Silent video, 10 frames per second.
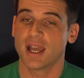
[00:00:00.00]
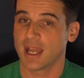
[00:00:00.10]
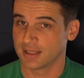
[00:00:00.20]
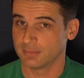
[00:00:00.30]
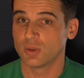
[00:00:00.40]

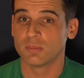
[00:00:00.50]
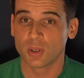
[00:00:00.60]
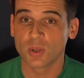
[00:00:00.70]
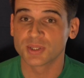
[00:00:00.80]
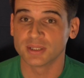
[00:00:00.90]
and more
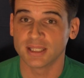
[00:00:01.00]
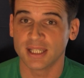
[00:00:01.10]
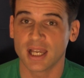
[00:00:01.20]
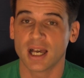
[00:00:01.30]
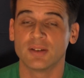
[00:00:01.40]

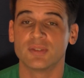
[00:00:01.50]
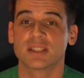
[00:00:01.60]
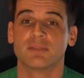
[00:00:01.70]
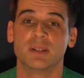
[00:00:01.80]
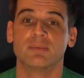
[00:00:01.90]
importantly,
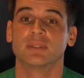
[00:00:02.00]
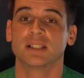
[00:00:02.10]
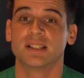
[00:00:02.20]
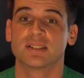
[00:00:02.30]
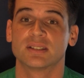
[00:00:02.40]
others have been
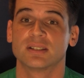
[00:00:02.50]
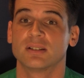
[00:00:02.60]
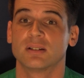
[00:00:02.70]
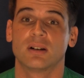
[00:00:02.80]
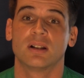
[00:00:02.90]
released
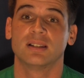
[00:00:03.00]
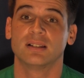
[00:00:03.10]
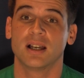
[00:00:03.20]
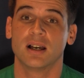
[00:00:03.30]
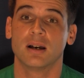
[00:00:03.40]

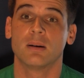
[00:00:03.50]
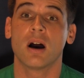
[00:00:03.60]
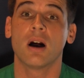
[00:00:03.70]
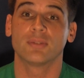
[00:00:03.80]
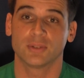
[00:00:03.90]
uh,
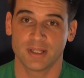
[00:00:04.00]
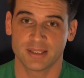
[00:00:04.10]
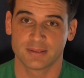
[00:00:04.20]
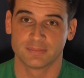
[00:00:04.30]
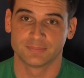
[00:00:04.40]
after
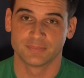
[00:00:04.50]
it.